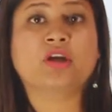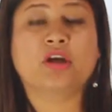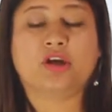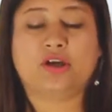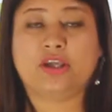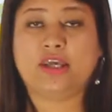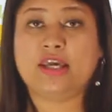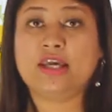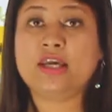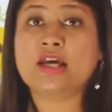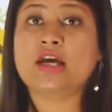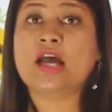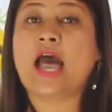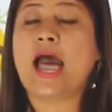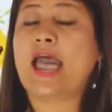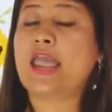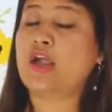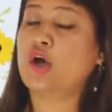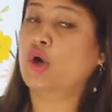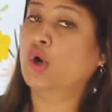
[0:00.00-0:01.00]
Okay,
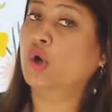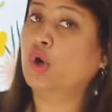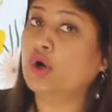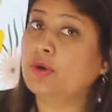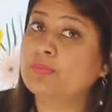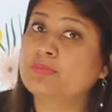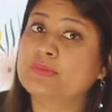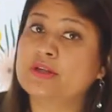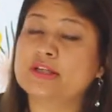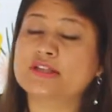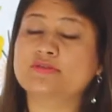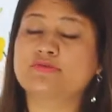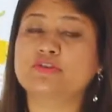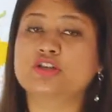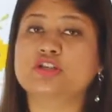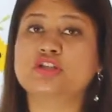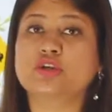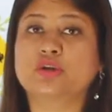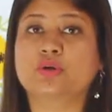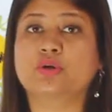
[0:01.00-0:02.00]
I hope this
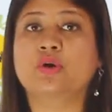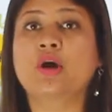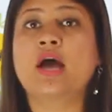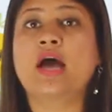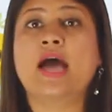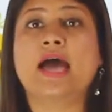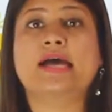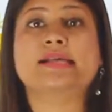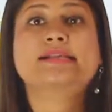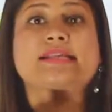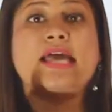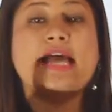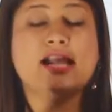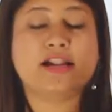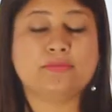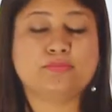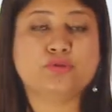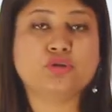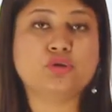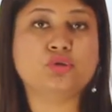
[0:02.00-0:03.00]
video has
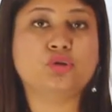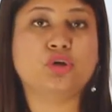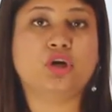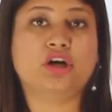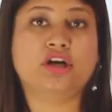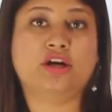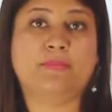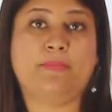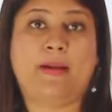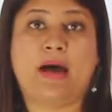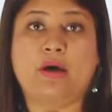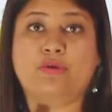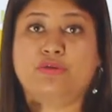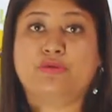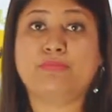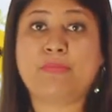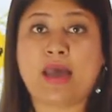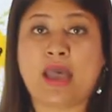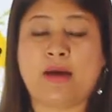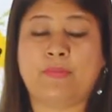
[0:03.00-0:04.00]
helped you learn about the
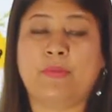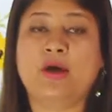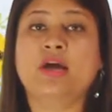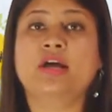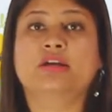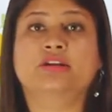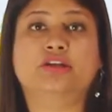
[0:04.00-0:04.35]
map,